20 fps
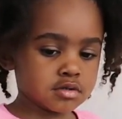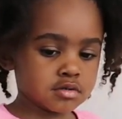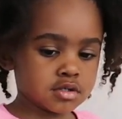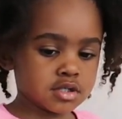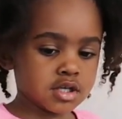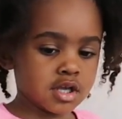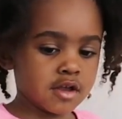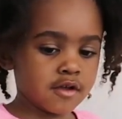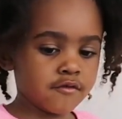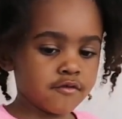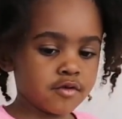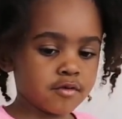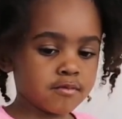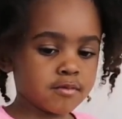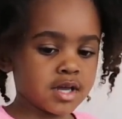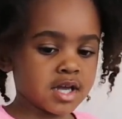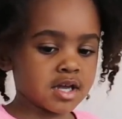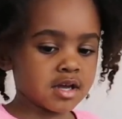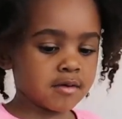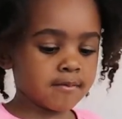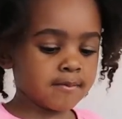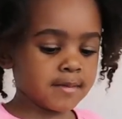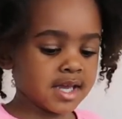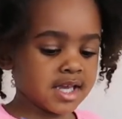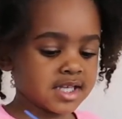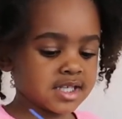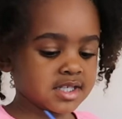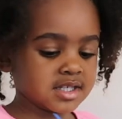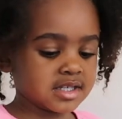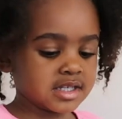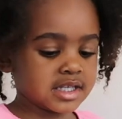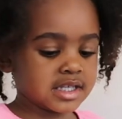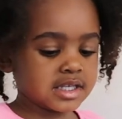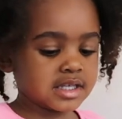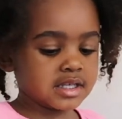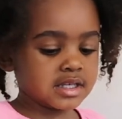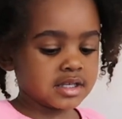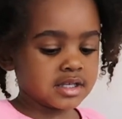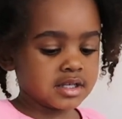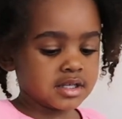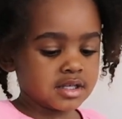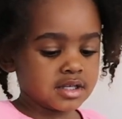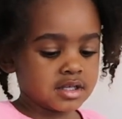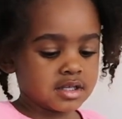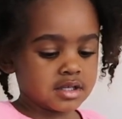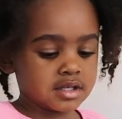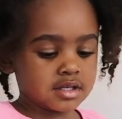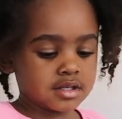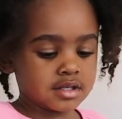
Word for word: Okay, if you make a mess. Yeah, it's fine.